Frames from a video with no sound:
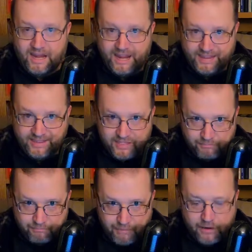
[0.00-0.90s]
in this
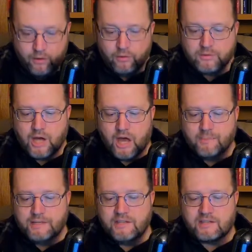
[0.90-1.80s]

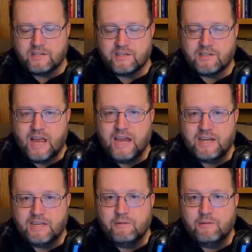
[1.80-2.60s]
male-dominant society,